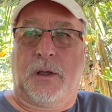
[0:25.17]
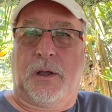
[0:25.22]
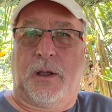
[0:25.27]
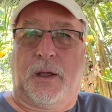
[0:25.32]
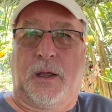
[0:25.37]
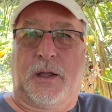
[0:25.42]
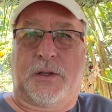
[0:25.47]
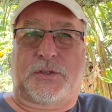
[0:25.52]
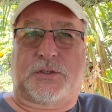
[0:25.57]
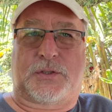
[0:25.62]

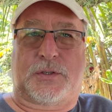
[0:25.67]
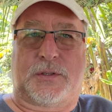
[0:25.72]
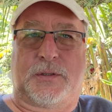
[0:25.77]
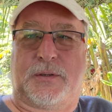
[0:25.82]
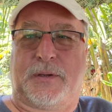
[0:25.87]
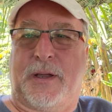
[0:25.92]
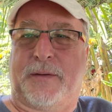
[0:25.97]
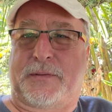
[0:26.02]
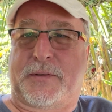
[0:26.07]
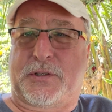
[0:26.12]

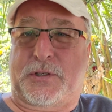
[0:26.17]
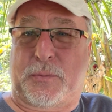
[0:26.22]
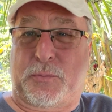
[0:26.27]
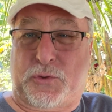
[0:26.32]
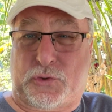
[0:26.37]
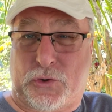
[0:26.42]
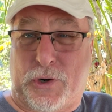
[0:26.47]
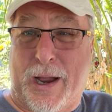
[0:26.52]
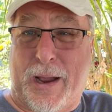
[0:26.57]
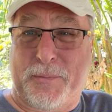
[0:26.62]
you have to
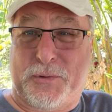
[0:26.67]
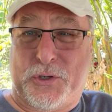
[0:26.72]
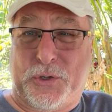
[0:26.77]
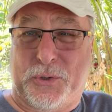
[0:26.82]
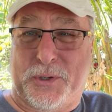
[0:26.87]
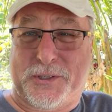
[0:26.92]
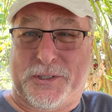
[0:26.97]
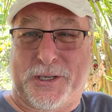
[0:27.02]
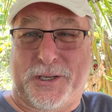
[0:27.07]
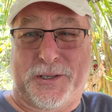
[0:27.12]
subscribe to
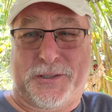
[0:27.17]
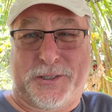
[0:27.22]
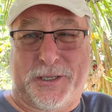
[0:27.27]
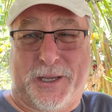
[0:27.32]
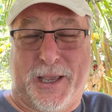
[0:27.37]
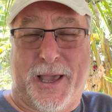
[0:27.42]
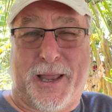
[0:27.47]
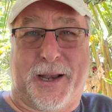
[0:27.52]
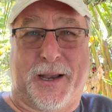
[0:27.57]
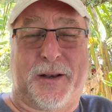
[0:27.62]
it to
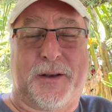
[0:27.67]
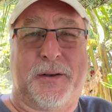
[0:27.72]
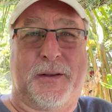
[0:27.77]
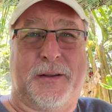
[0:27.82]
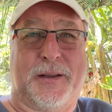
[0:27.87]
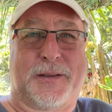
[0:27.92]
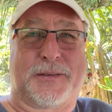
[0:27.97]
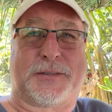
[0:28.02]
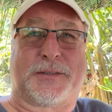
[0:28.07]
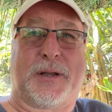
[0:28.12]
get it.
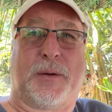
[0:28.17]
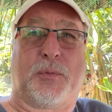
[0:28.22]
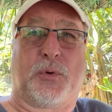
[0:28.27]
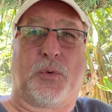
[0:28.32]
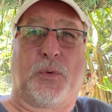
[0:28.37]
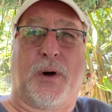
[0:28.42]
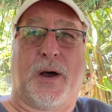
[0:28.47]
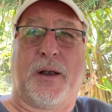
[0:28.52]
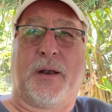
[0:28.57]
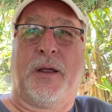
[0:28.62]
That's number
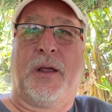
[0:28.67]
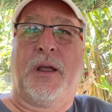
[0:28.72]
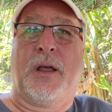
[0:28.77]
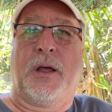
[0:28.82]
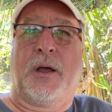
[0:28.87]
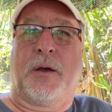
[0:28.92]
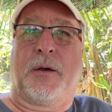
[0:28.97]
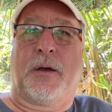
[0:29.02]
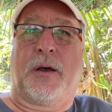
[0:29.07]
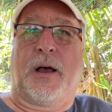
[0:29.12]
one.
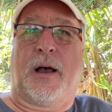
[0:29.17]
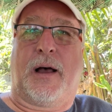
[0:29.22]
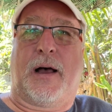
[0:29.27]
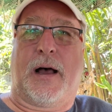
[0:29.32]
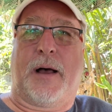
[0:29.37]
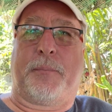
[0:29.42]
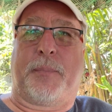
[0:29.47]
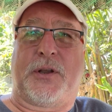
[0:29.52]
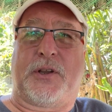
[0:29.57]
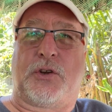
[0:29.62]

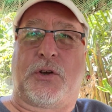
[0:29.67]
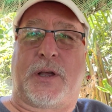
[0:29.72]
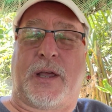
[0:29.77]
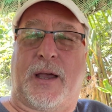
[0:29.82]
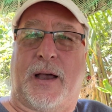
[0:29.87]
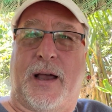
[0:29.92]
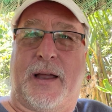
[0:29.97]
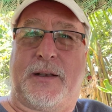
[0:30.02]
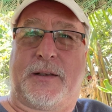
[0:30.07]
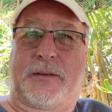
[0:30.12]
But
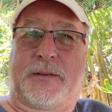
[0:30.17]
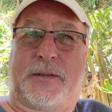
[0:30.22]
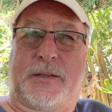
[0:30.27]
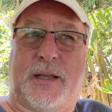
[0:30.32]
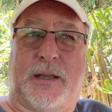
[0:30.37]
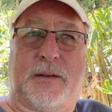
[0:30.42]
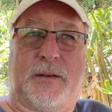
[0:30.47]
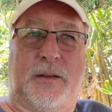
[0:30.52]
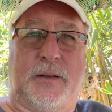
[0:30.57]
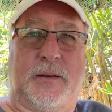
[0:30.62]
I
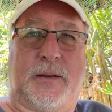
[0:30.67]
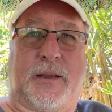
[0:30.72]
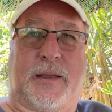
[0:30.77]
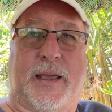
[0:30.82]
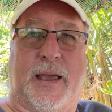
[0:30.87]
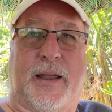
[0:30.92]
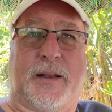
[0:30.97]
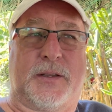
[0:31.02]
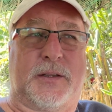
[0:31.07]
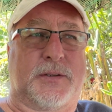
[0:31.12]
did
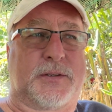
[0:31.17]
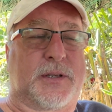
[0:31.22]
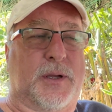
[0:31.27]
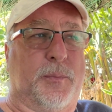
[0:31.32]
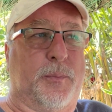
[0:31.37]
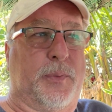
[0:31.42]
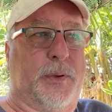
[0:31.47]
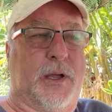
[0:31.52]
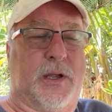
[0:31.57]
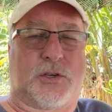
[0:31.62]
get
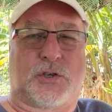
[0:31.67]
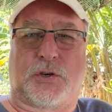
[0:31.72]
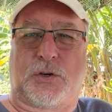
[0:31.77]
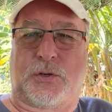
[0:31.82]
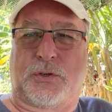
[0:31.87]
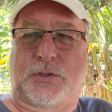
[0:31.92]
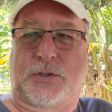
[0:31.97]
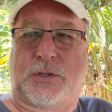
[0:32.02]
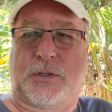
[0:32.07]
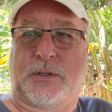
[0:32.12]
some
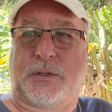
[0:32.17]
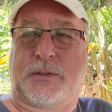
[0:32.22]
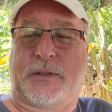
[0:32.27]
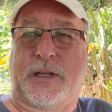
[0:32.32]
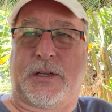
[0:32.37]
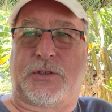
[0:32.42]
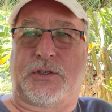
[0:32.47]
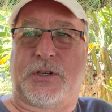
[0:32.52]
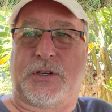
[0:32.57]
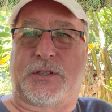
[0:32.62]
pictures
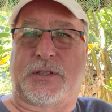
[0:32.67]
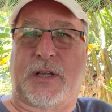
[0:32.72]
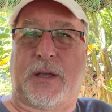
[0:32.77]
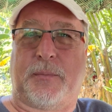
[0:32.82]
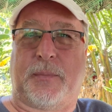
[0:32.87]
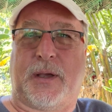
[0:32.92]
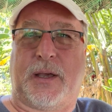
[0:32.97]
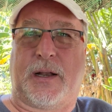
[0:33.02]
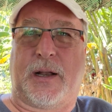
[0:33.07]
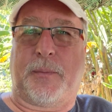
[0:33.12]
that she sent
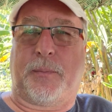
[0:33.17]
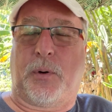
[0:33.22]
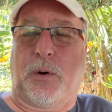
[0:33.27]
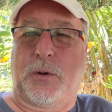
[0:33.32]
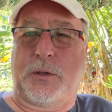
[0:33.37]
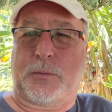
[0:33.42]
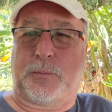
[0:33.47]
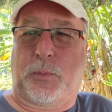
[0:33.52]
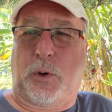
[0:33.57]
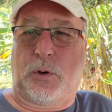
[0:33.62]
me, and I
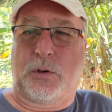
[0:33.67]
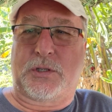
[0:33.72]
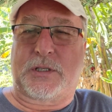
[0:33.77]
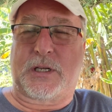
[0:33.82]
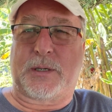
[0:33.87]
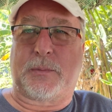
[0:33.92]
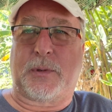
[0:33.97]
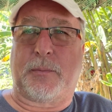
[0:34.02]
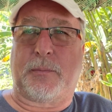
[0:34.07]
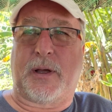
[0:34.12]
posted
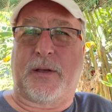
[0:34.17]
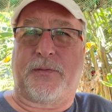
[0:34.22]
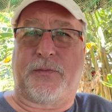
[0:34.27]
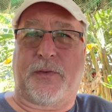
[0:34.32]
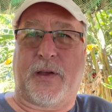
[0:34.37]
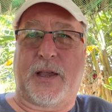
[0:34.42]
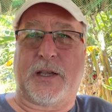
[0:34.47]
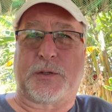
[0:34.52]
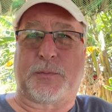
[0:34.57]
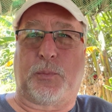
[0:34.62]
them on my
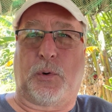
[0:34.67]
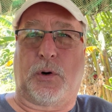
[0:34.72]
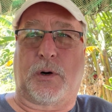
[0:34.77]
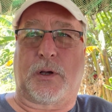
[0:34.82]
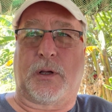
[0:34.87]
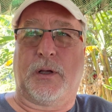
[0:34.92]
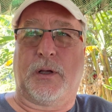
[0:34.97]
Facebook